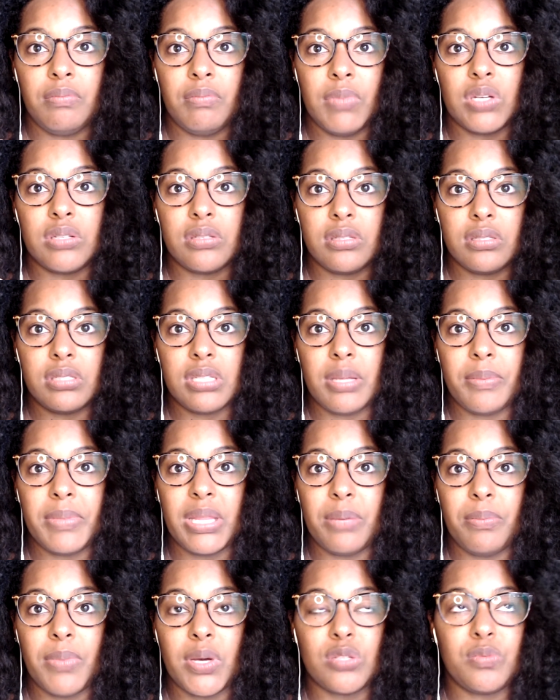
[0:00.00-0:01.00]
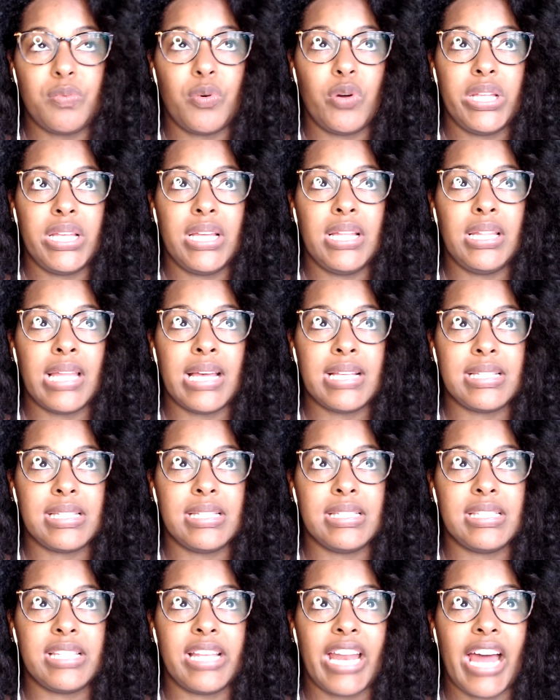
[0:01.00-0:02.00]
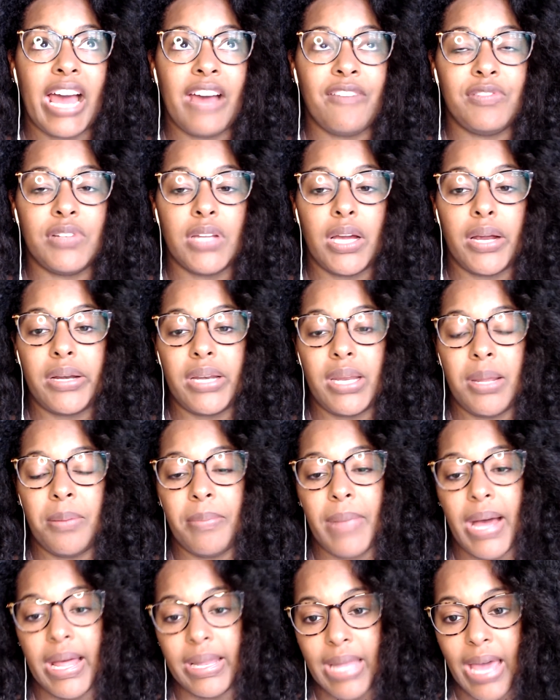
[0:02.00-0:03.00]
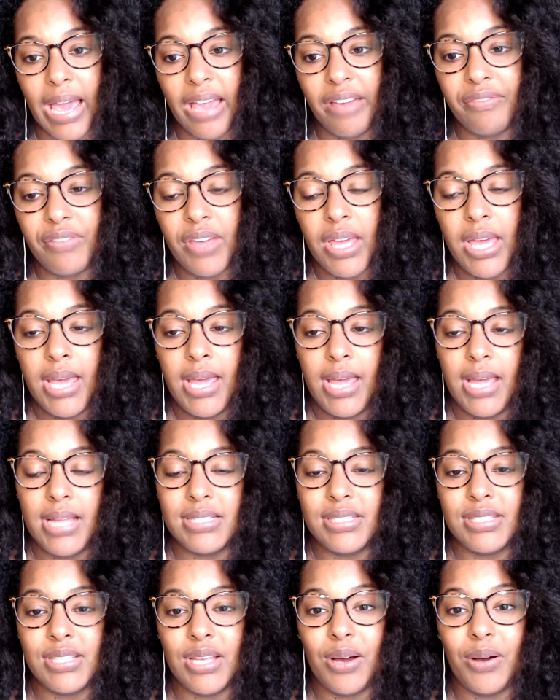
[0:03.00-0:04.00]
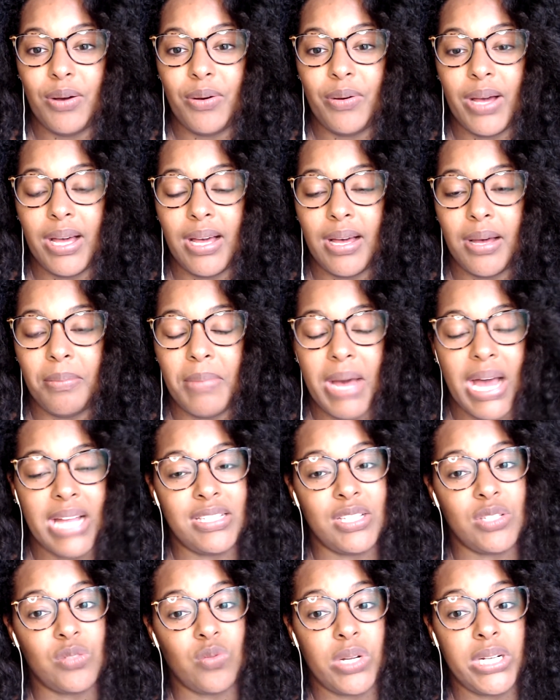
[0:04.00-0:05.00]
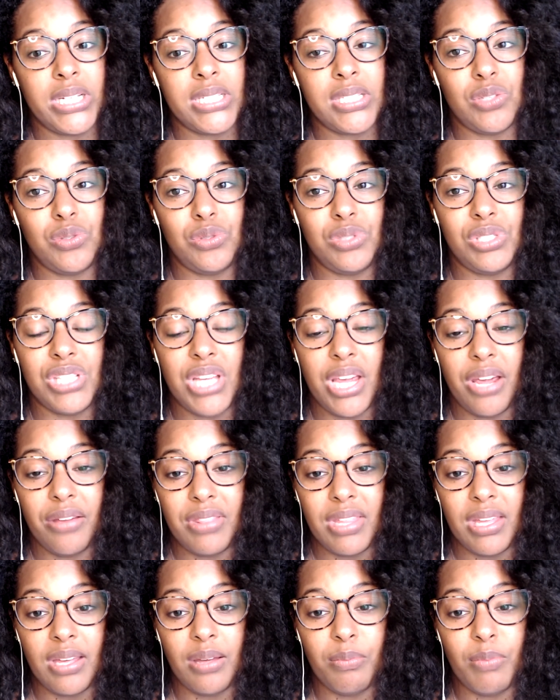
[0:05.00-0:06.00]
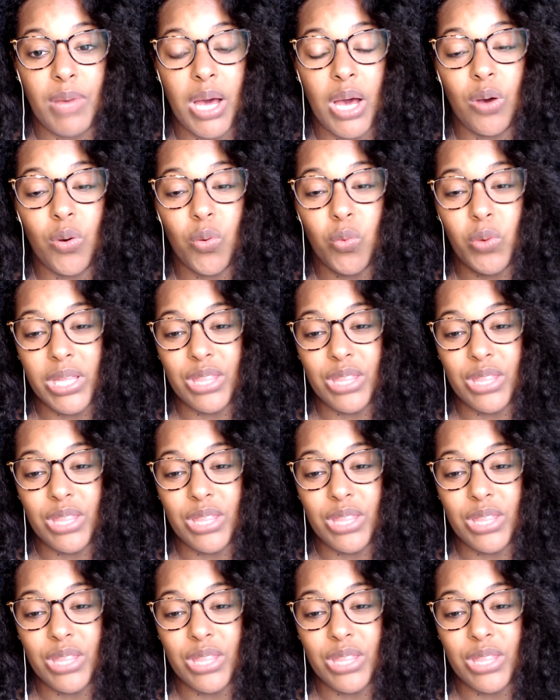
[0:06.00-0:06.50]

some of the most poignant lessons that I've learned in my life. And so I just wanted to share them with